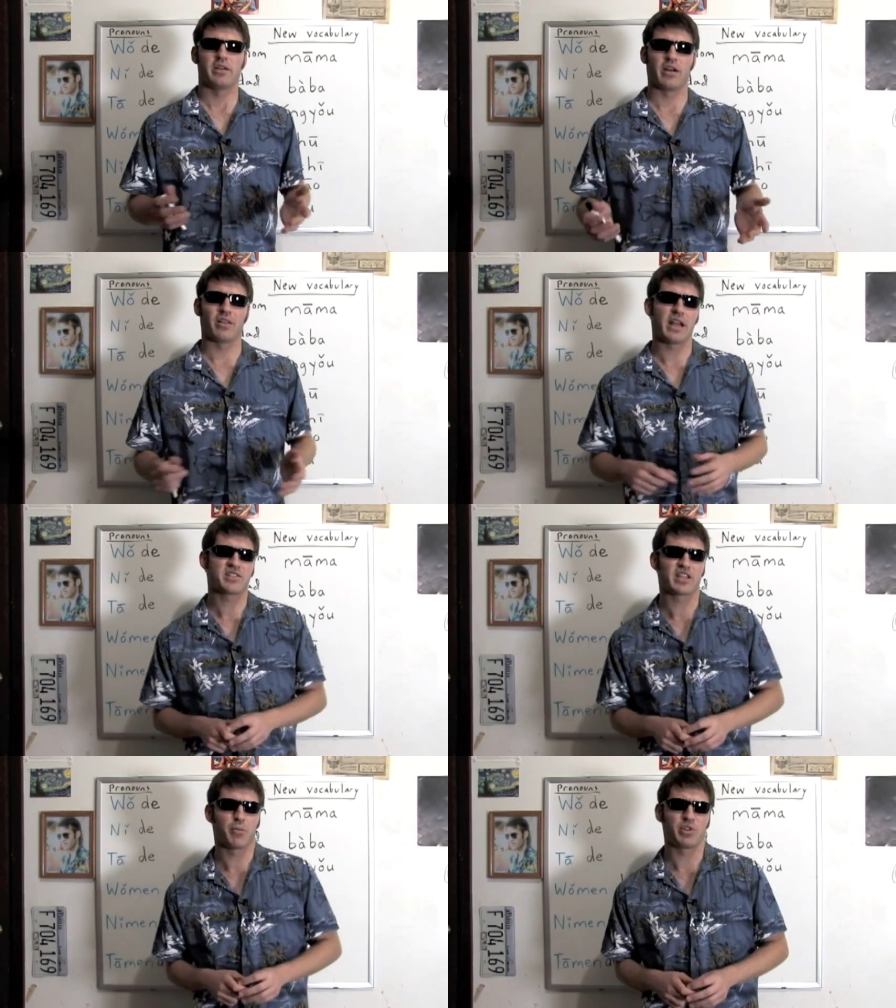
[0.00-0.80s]
Now
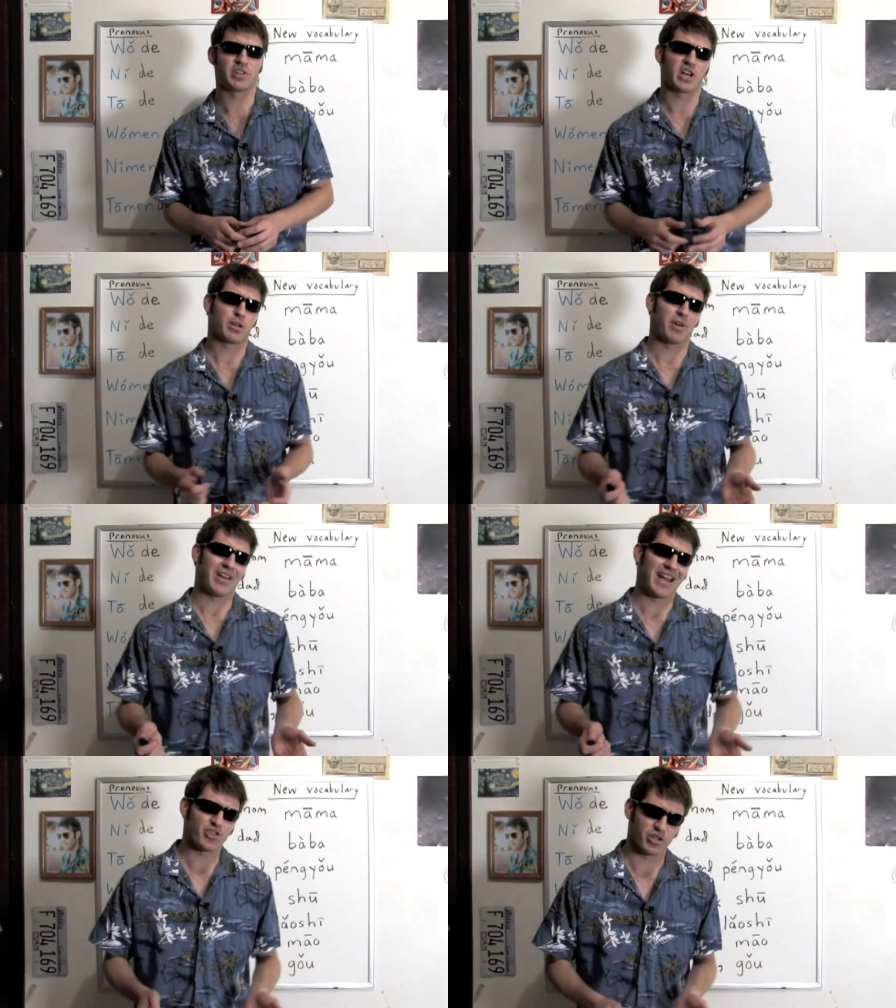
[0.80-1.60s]
last time we talked
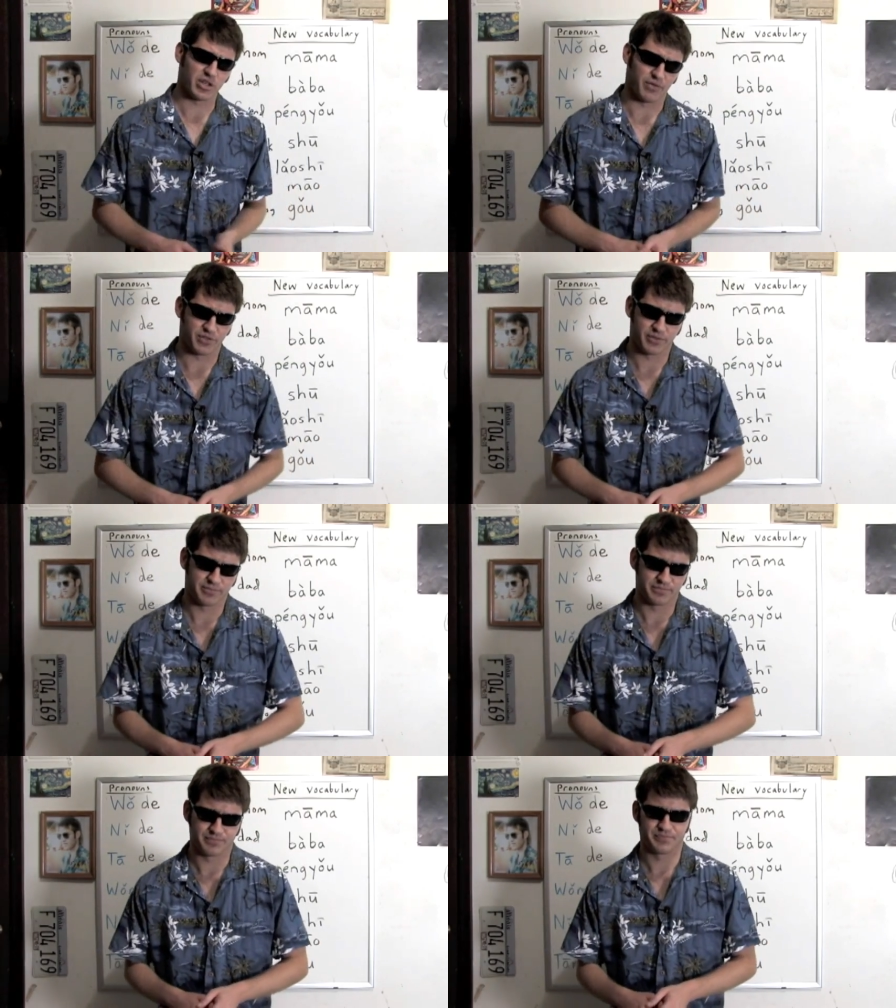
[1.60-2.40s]
about adjectives.
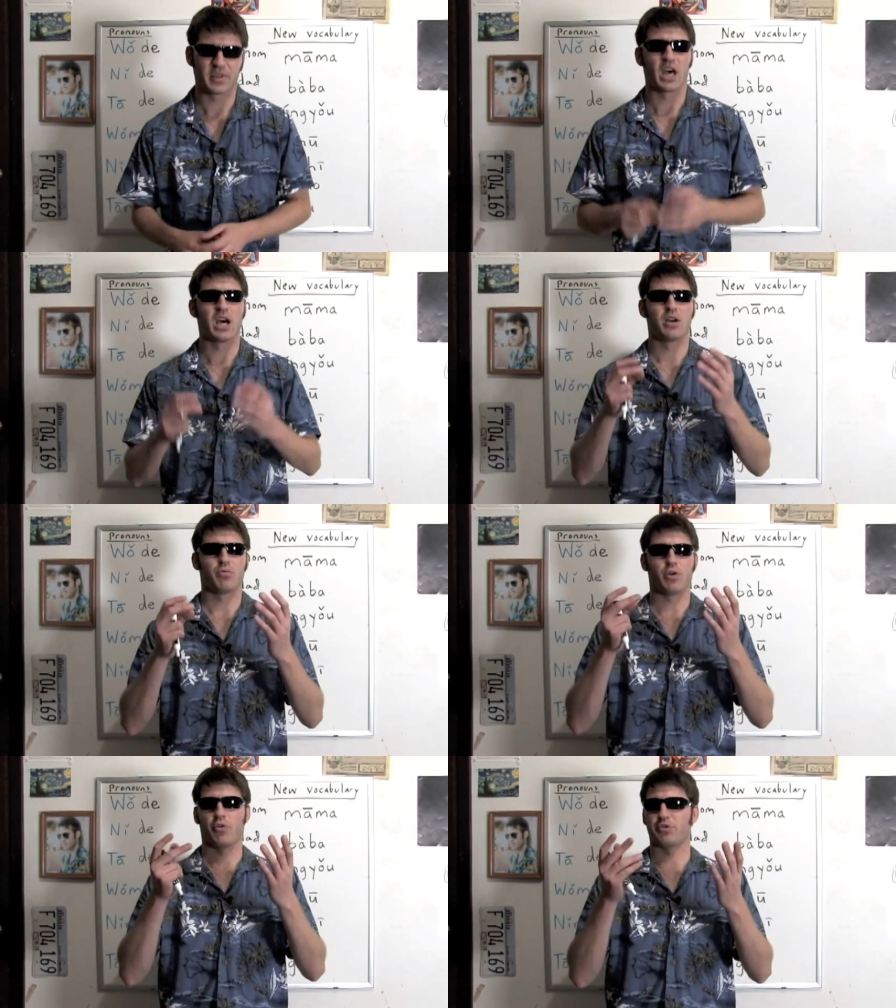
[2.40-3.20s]

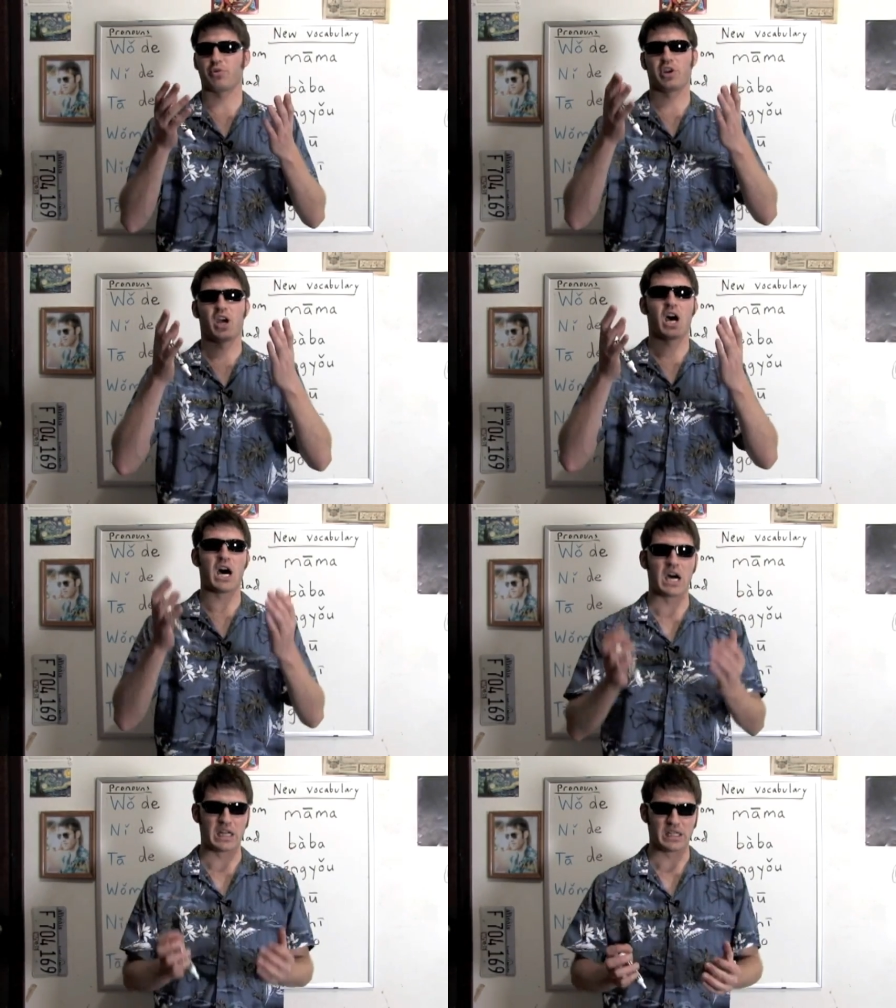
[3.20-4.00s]
Always put
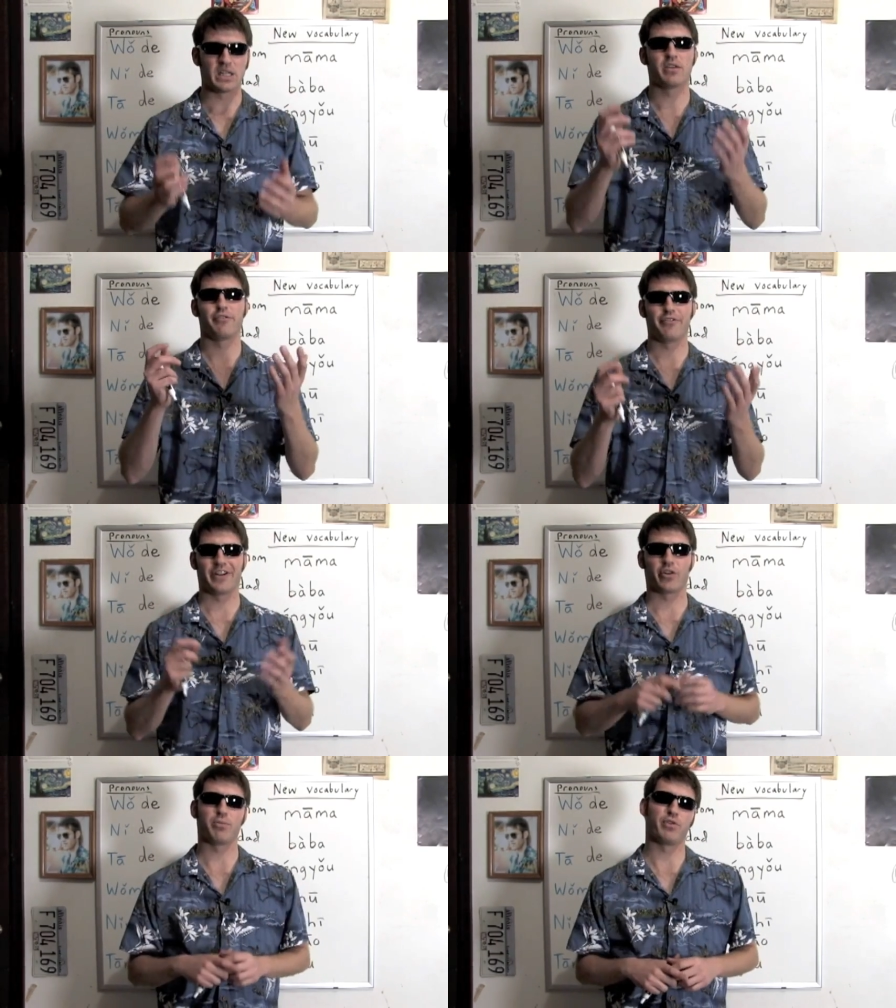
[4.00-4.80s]
hun,
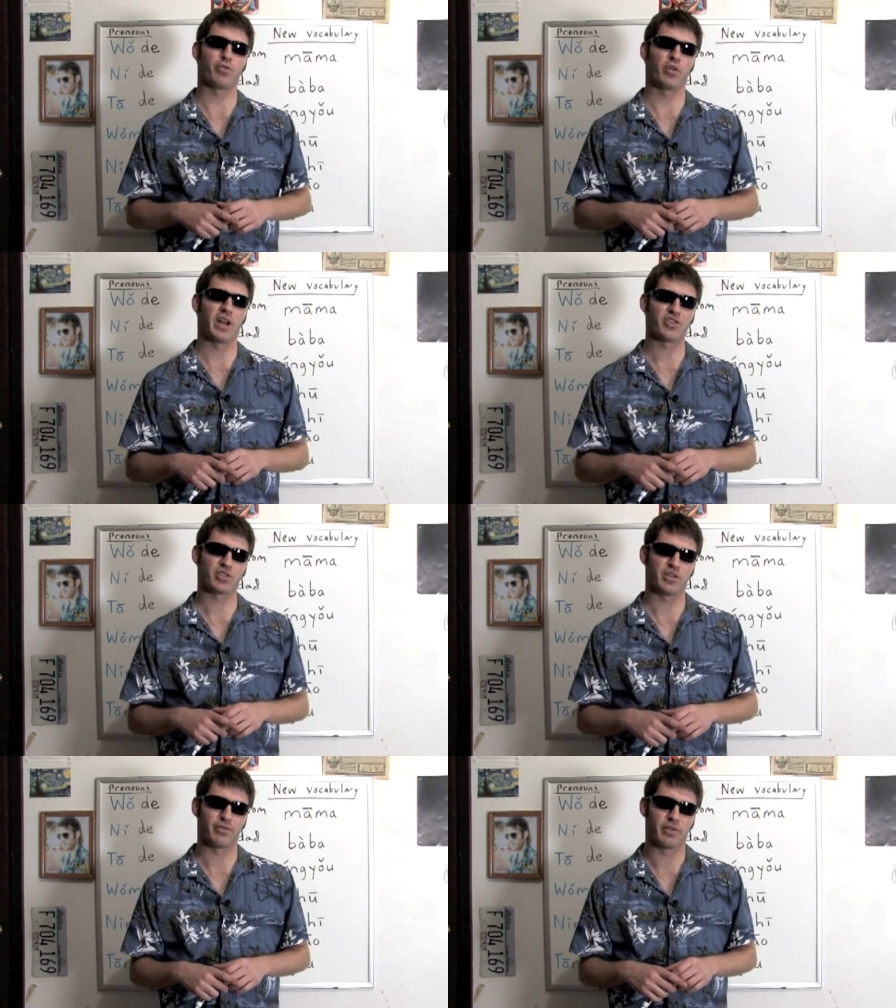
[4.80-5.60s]
very before an
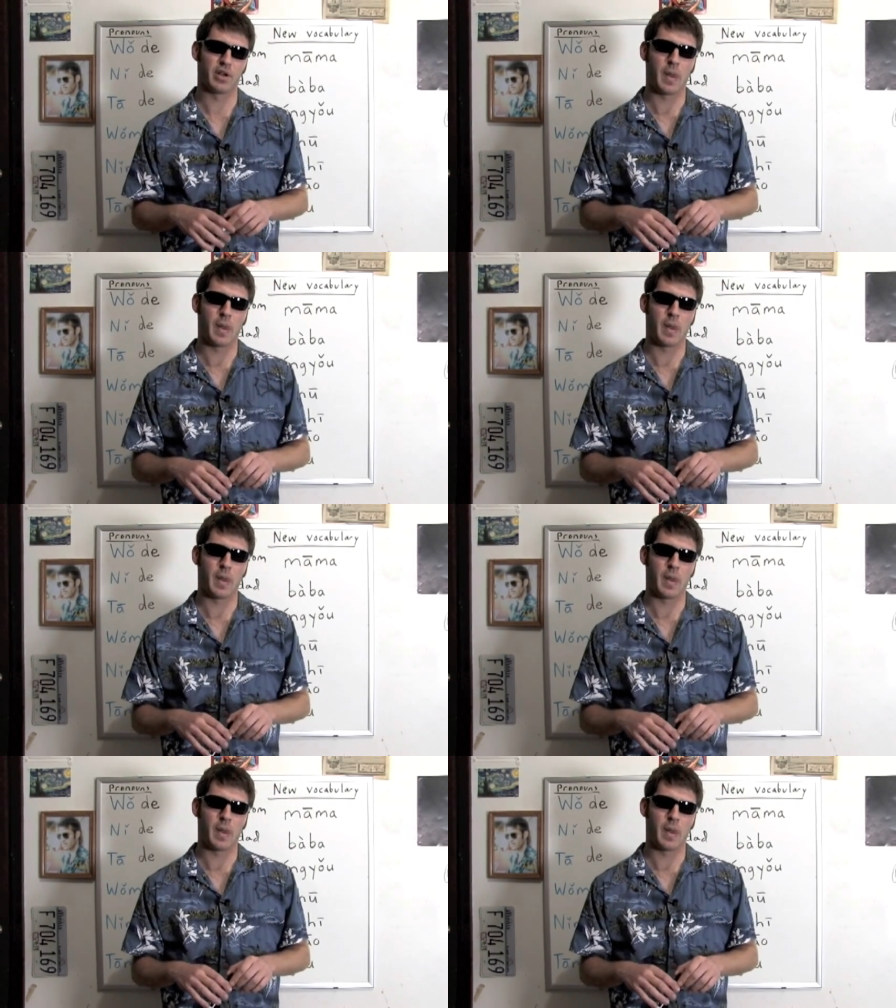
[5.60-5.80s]
adjective.